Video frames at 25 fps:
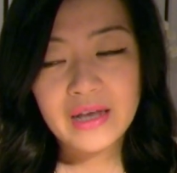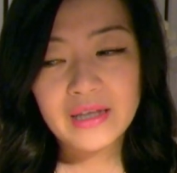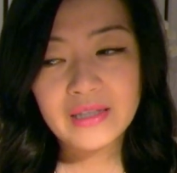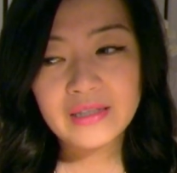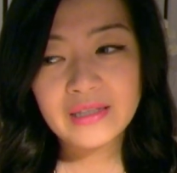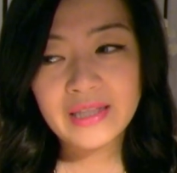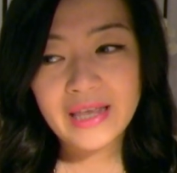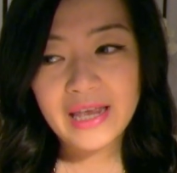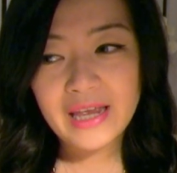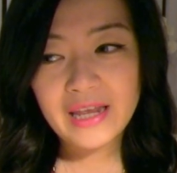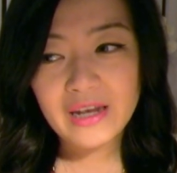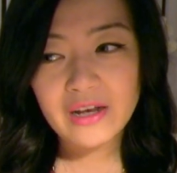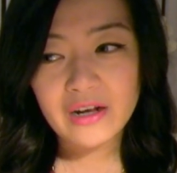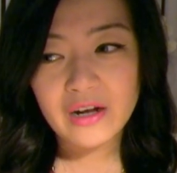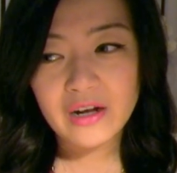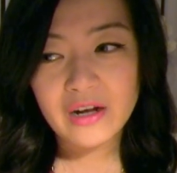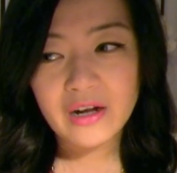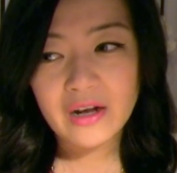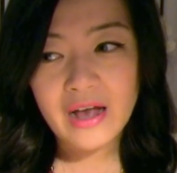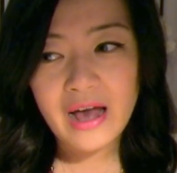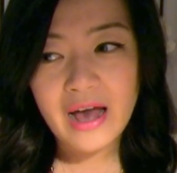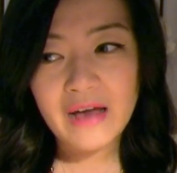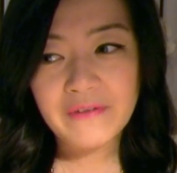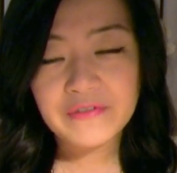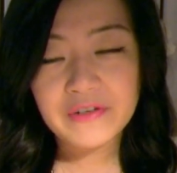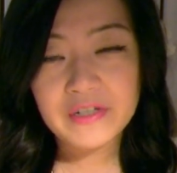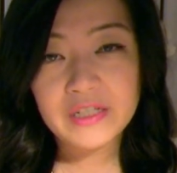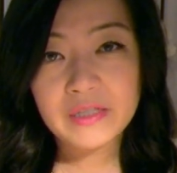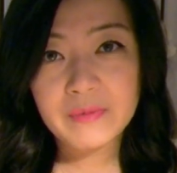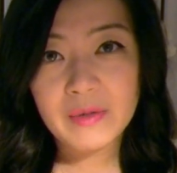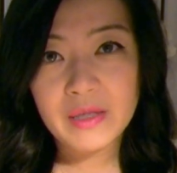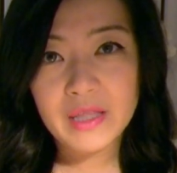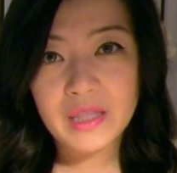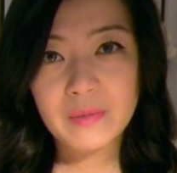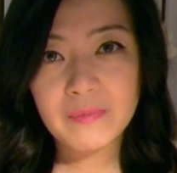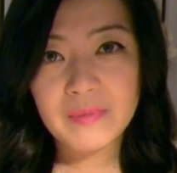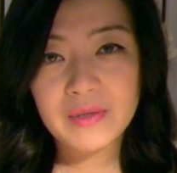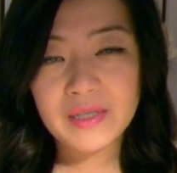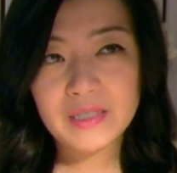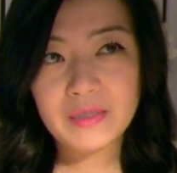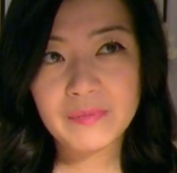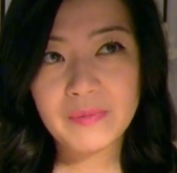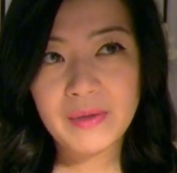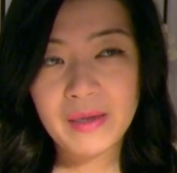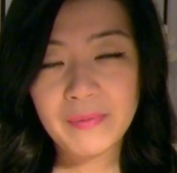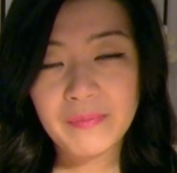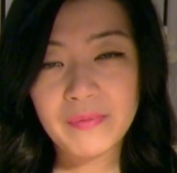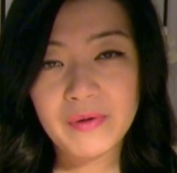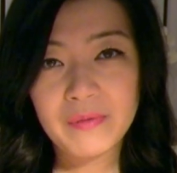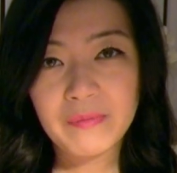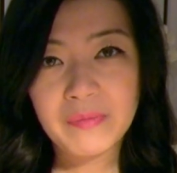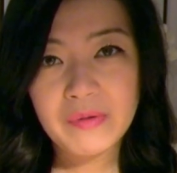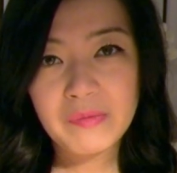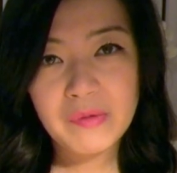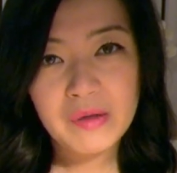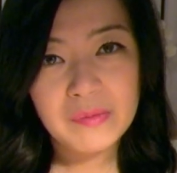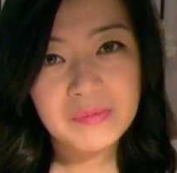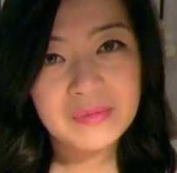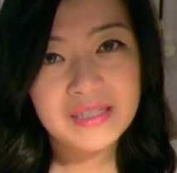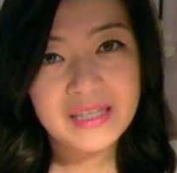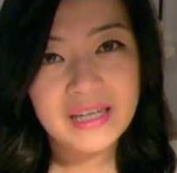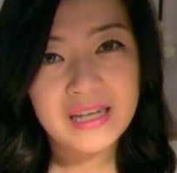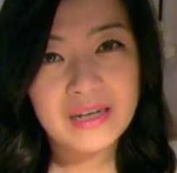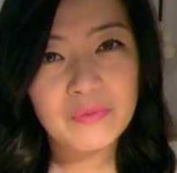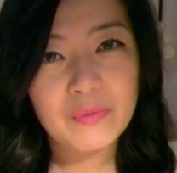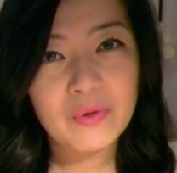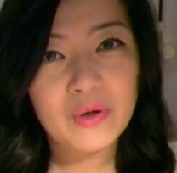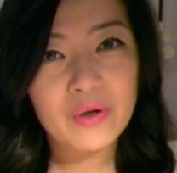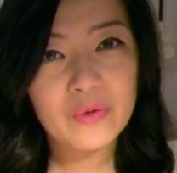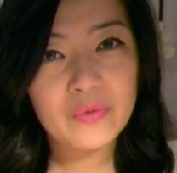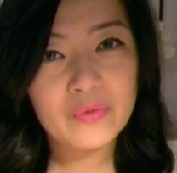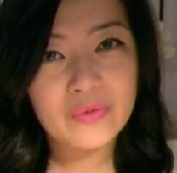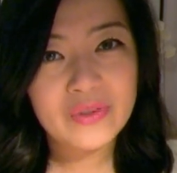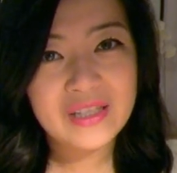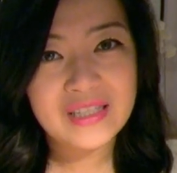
later after smelling the piece of paper, and my mom said, well,